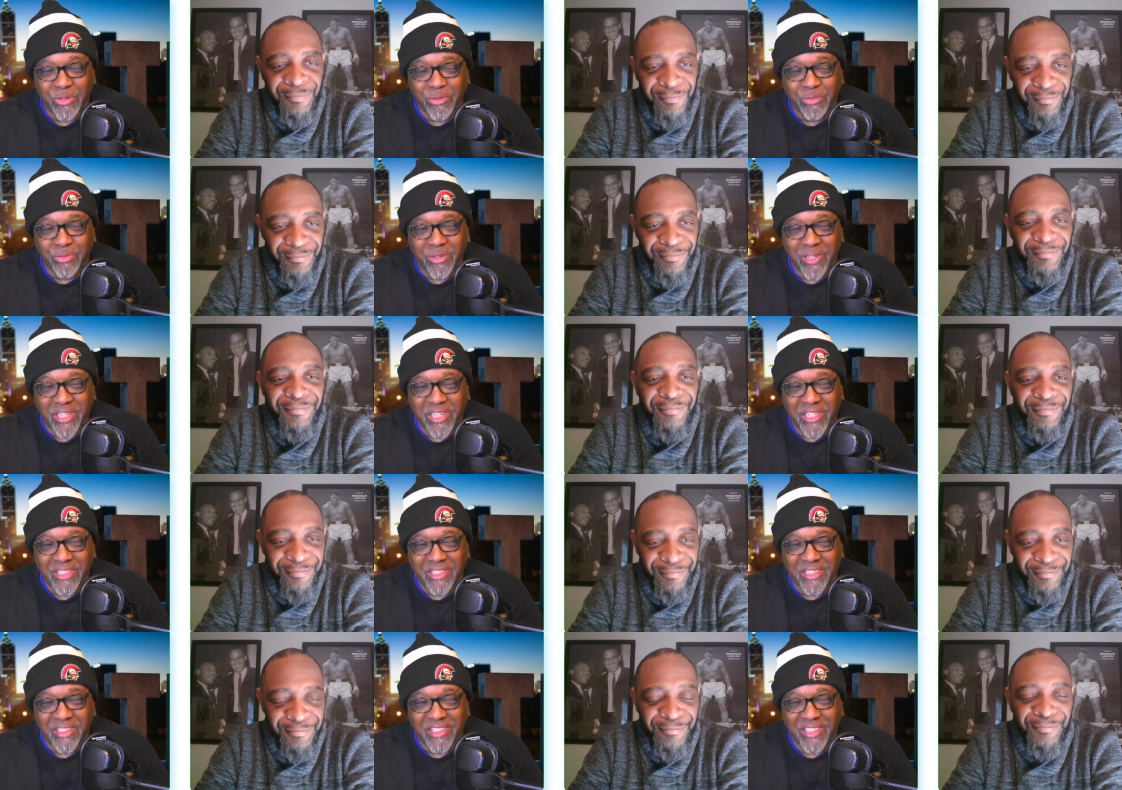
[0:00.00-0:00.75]

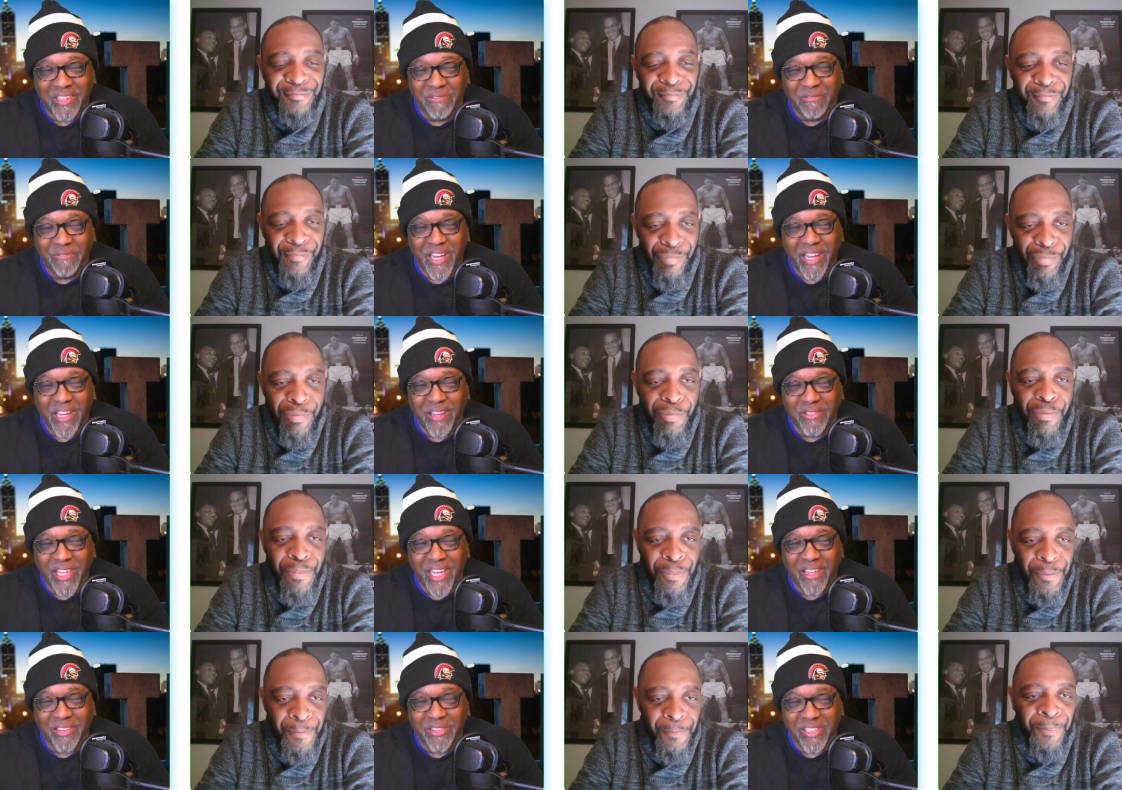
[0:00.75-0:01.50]
Speaker 1: when he
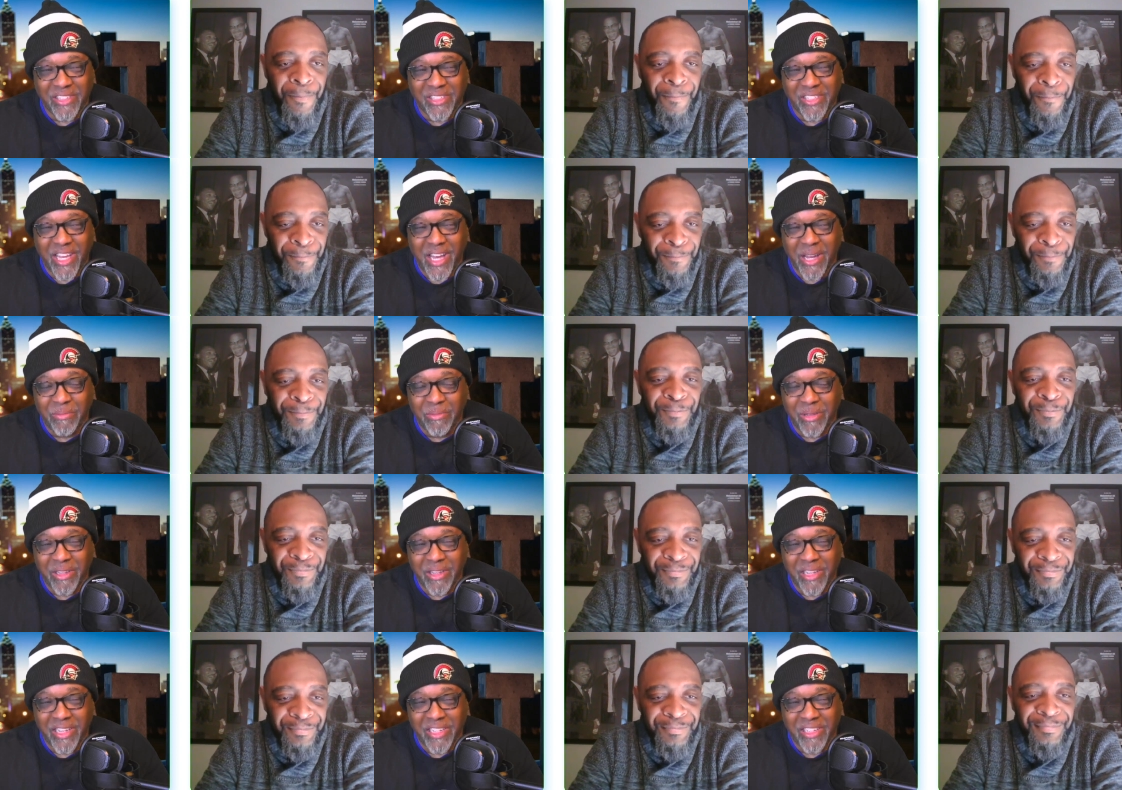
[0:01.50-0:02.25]
found out that
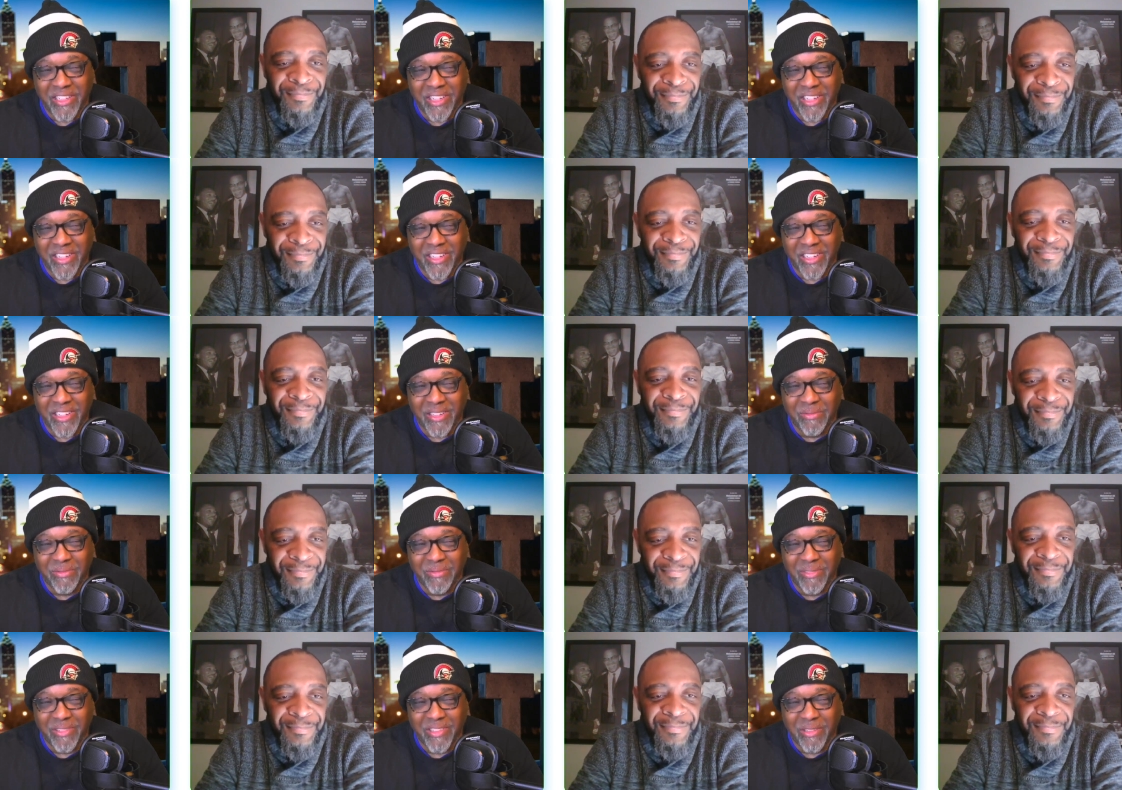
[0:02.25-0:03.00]
Tommy and uh,
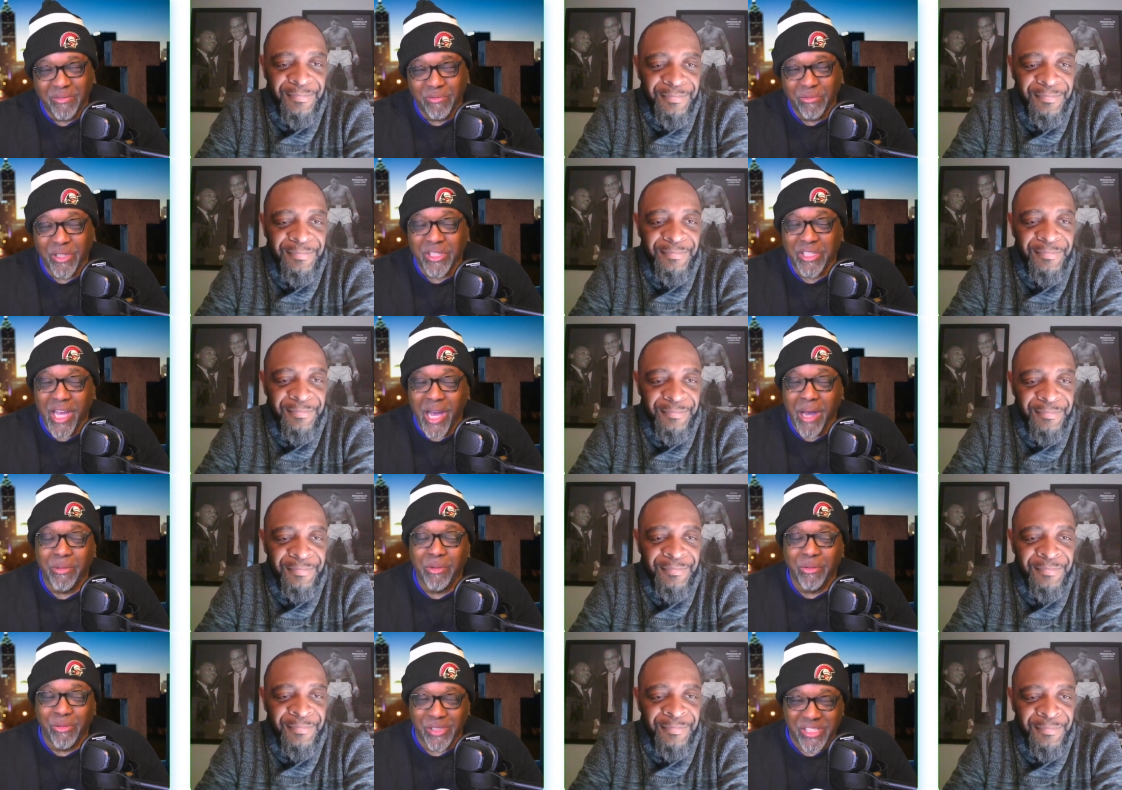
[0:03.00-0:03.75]
when
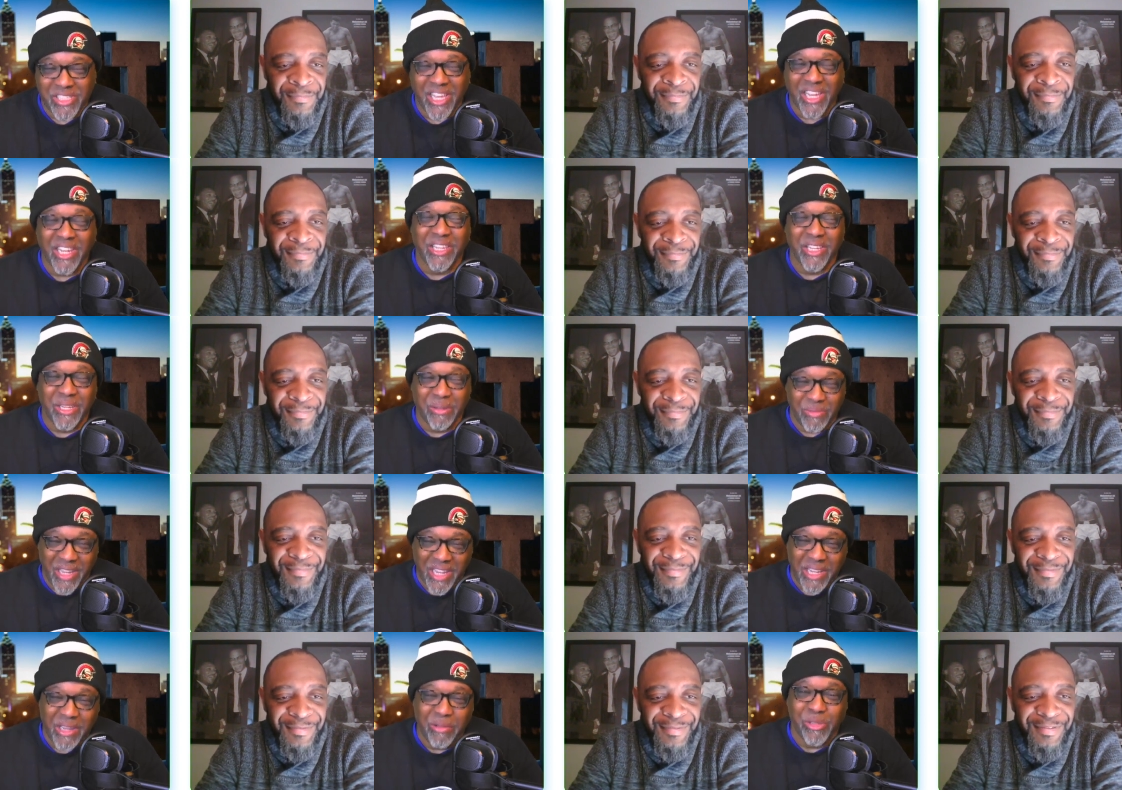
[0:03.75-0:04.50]
Tommy was telling him
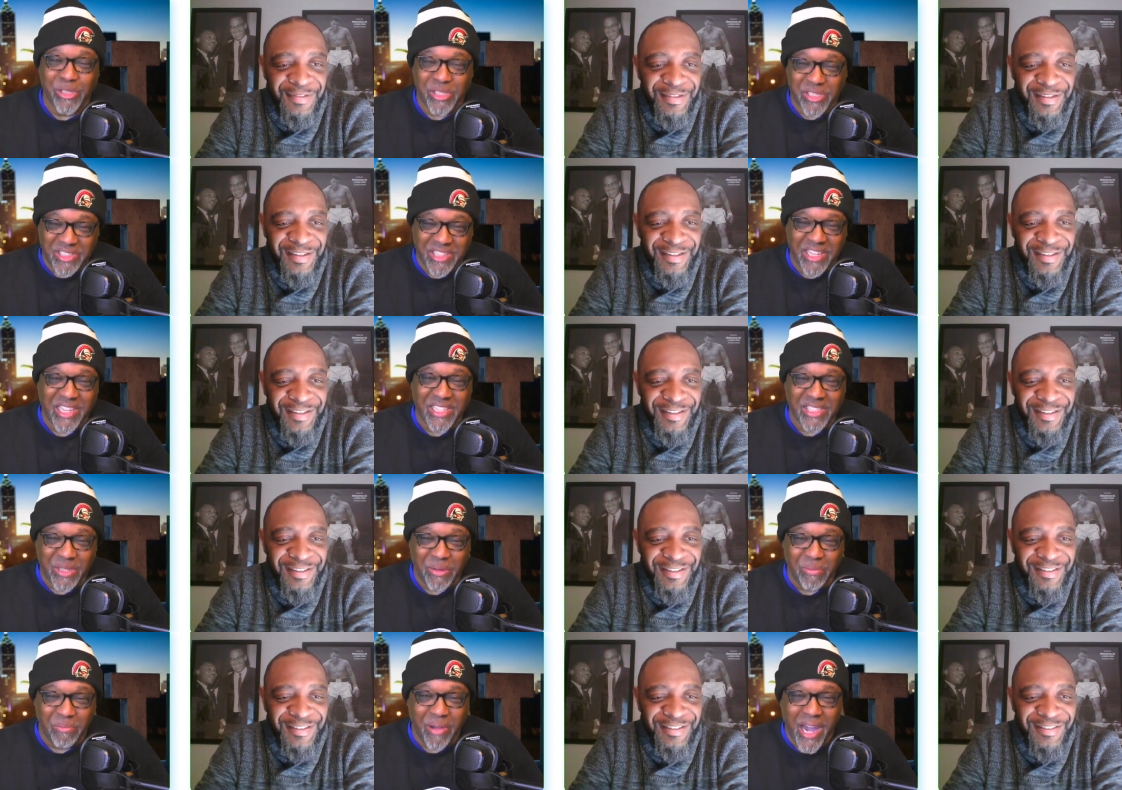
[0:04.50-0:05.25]
that he was seeing
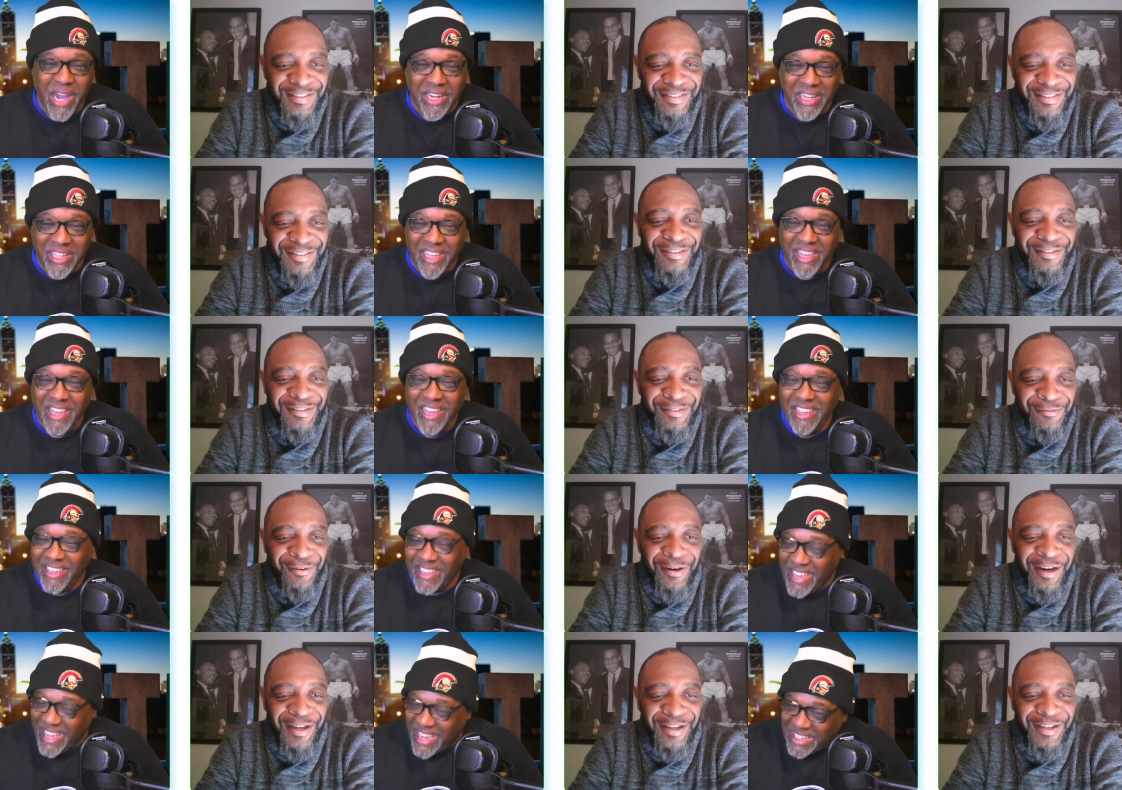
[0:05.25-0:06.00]
somebody,
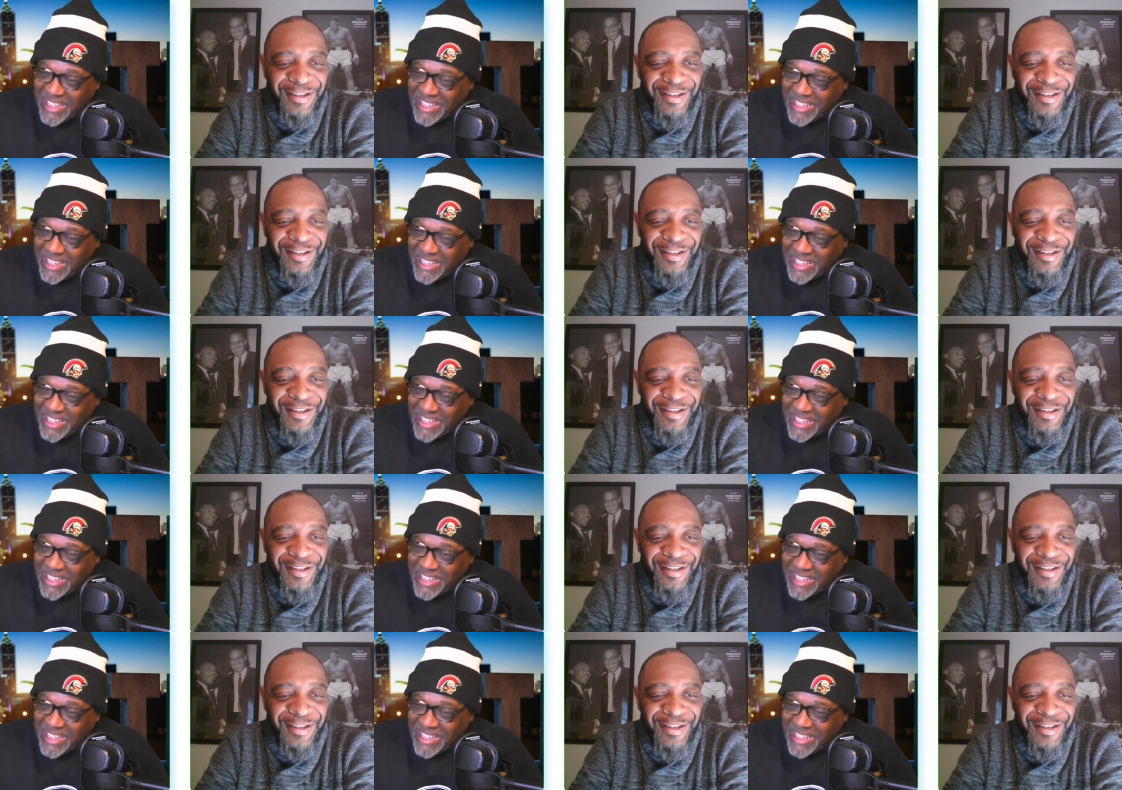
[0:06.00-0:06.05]
right.